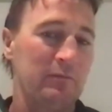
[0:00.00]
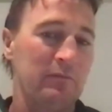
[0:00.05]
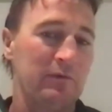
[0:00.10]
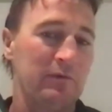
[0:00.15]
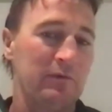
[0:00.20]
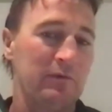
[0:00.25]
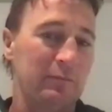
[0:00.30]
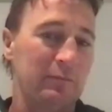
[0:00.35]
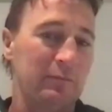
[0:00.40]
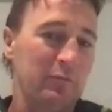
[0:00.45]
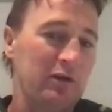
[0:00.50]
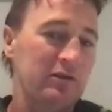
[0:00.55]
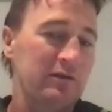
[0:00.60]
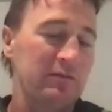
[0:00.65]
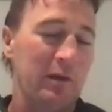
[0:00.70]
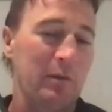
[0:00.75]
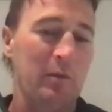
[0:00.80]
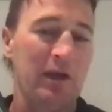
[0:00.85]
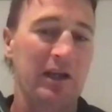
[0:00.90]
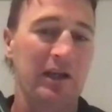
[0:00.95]
Most of
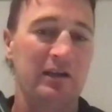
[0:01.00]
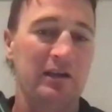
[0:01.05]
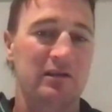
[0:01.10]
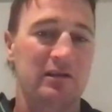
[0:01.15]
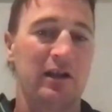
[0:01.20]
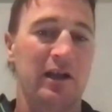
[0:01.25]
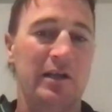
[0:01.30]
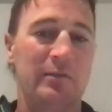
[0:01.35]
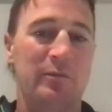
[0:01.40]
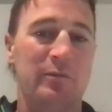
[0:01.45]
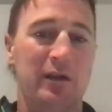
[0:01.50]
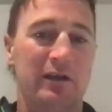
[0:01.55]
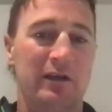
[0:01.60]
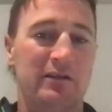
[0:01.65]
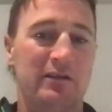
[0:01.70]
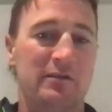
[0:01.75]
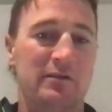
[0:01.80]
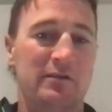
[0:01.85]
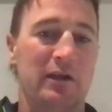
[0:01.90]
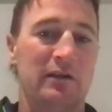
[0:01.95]
our paddocks are like hay
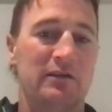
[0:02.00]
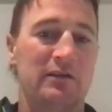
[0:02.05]
paddocks,